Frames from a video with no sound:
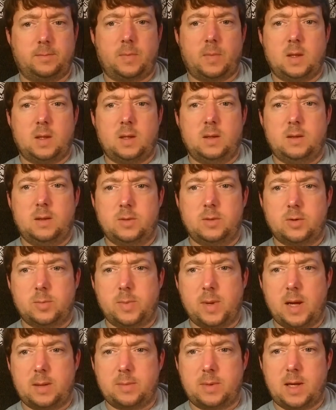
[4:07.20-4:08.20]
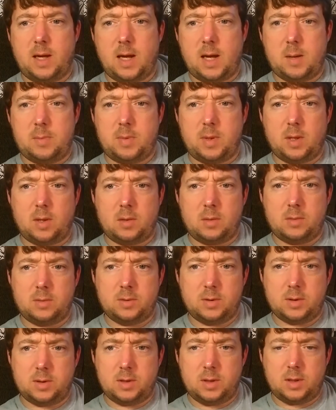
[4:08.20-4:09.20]
Here's your bottom cap here,
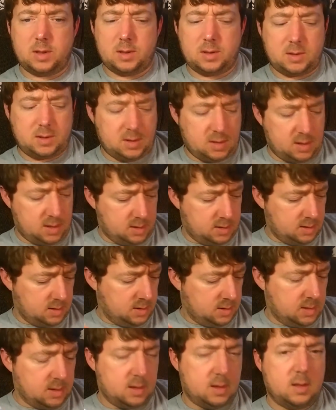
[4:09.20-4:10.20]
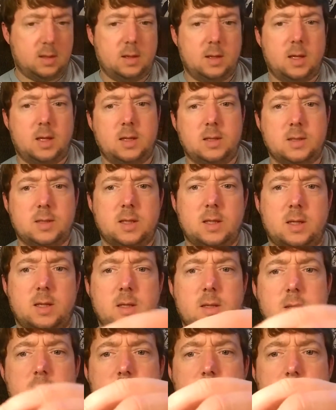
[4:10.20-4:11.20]
just so you can see. That is
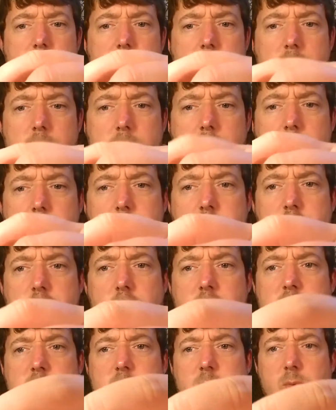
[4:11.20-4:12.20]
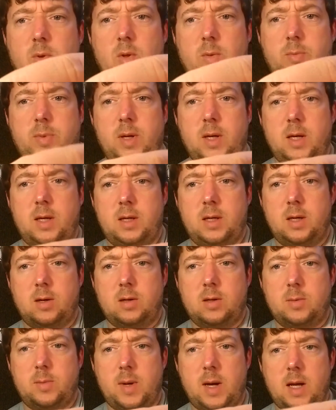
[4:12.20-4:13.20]
an adjustable pin here at the
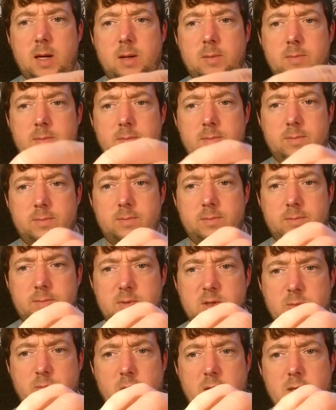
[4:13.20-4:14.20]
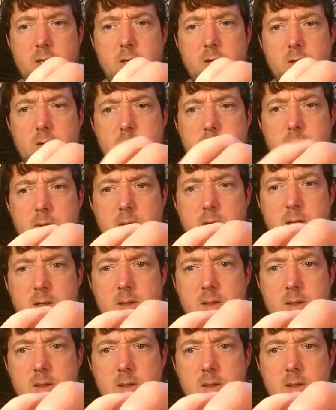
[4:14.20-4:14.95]
bottom, spring-loaded pin.